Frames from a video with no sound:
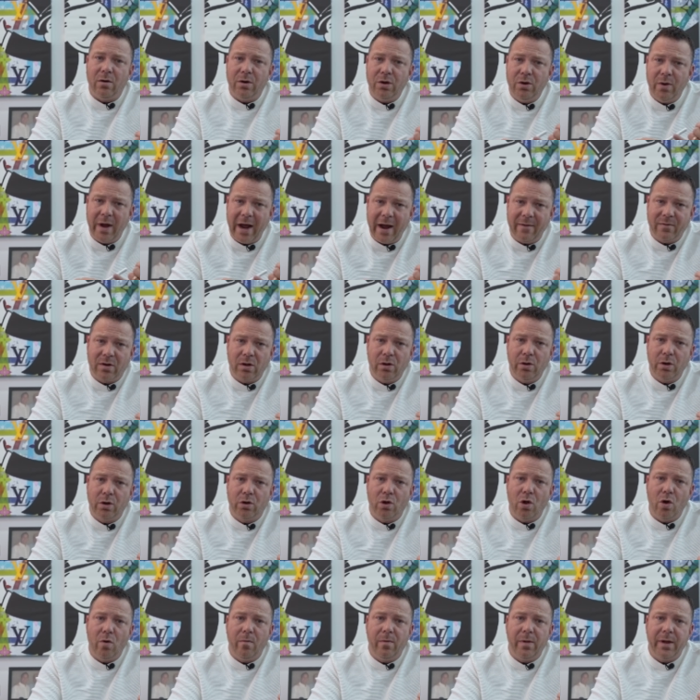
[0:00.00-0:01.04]
You have to look
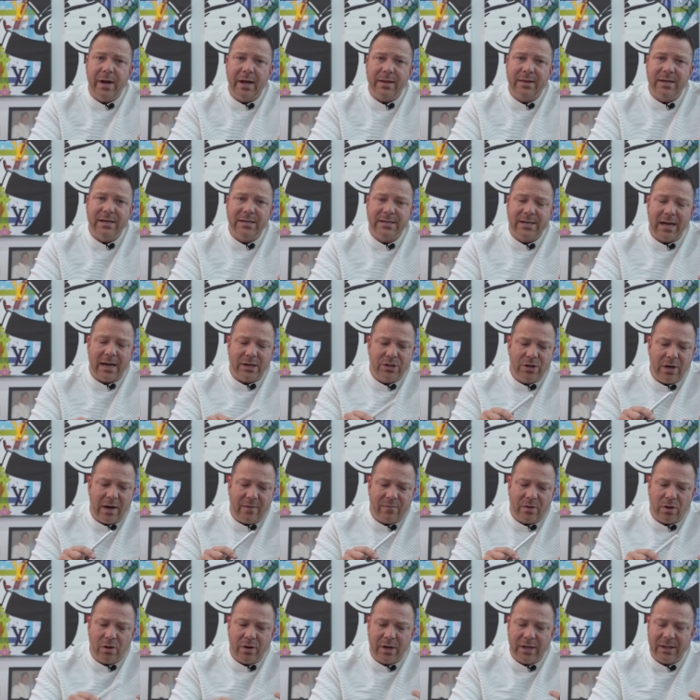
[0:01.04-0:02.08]
globally at these stats. You have
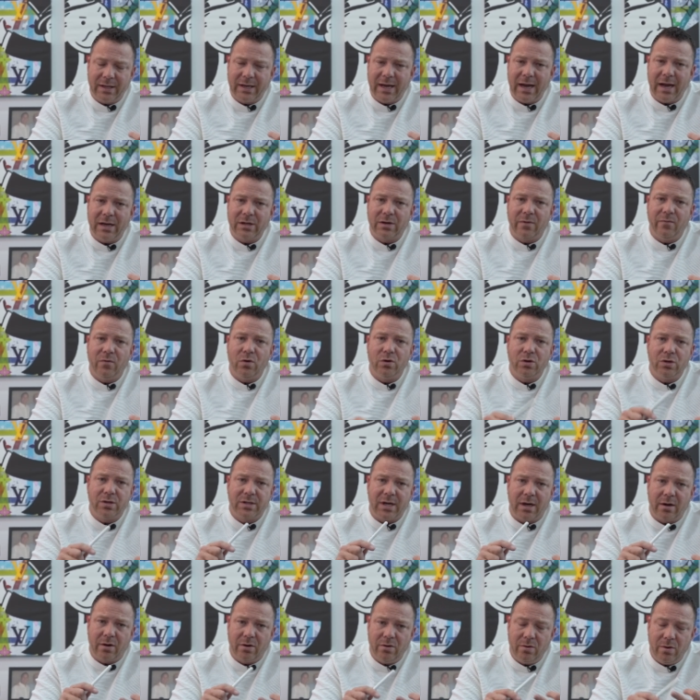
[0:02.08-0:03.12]
to look at the cash conversion
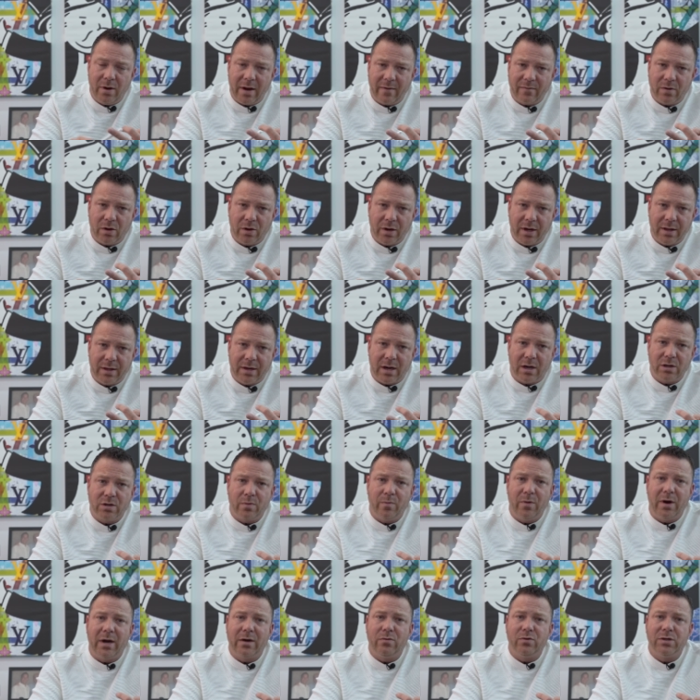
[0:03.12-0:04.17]
cycle. You have to look at the
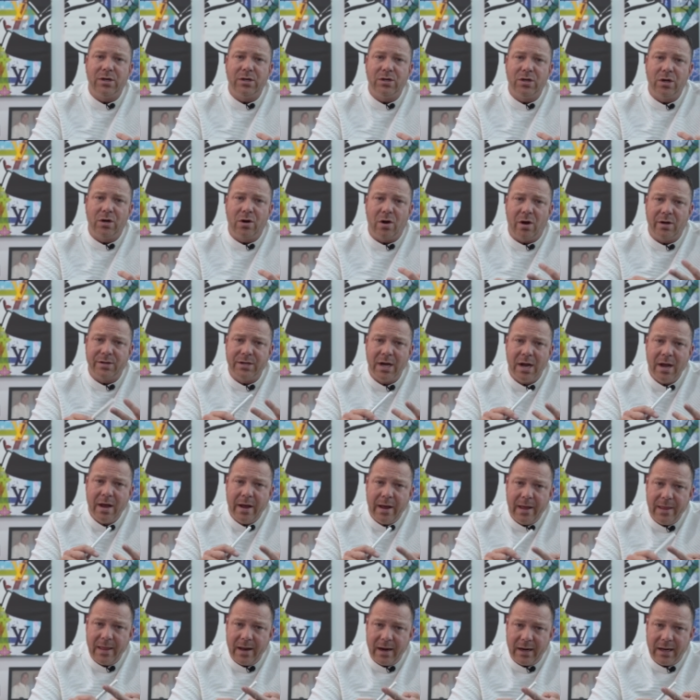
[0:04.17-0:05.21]
customer acquisition cost.
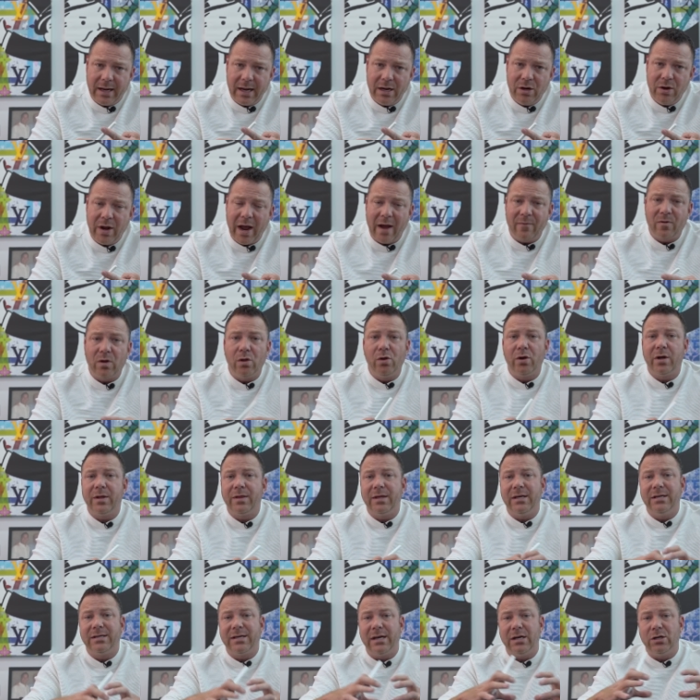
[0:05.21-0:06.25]
And then again, you have to look at
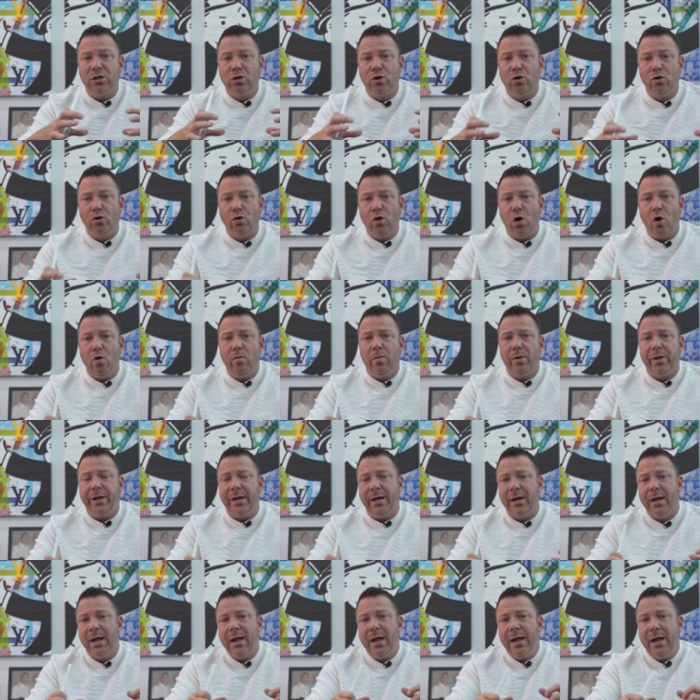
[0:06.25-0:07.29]
these things
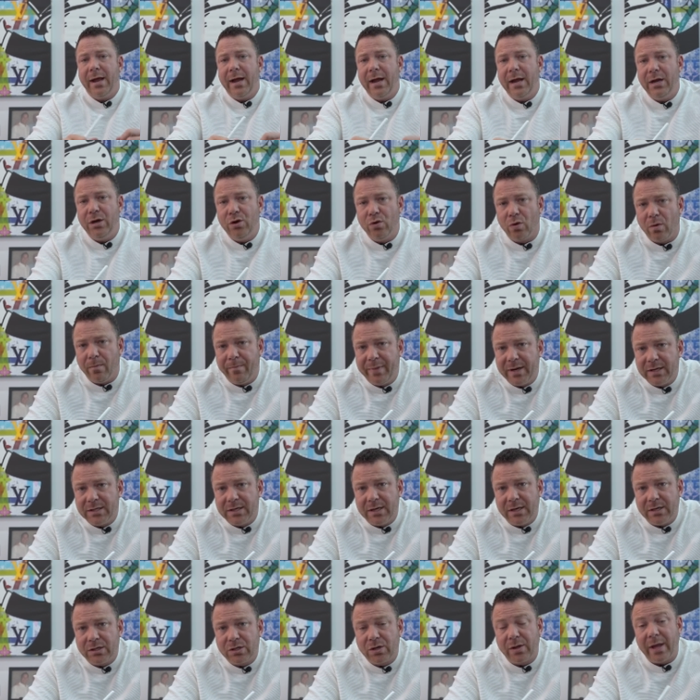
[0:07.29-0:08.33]
globally in your
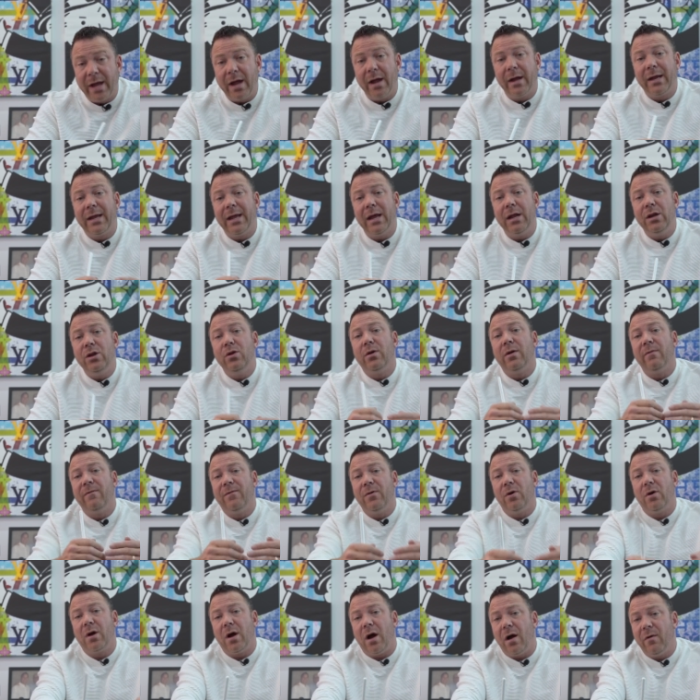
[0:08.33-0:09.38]
business so that, again, you can
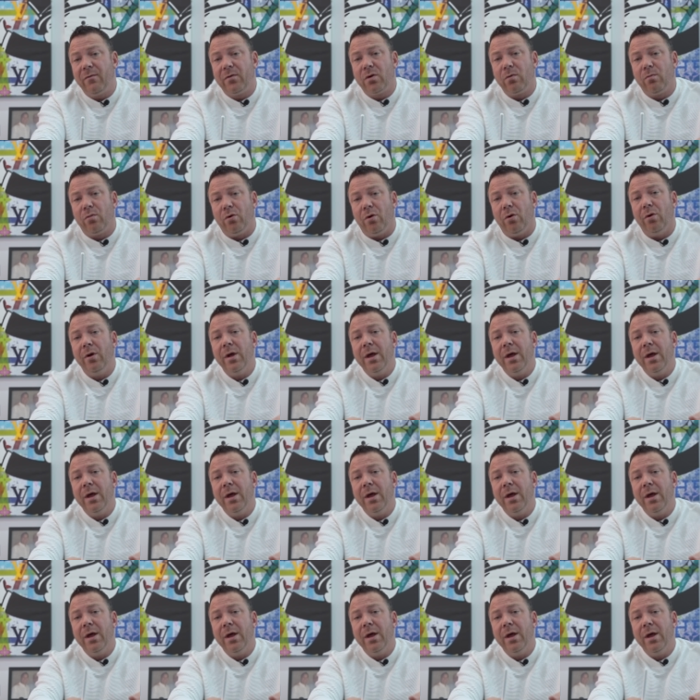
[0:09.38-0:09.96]
feel comfortable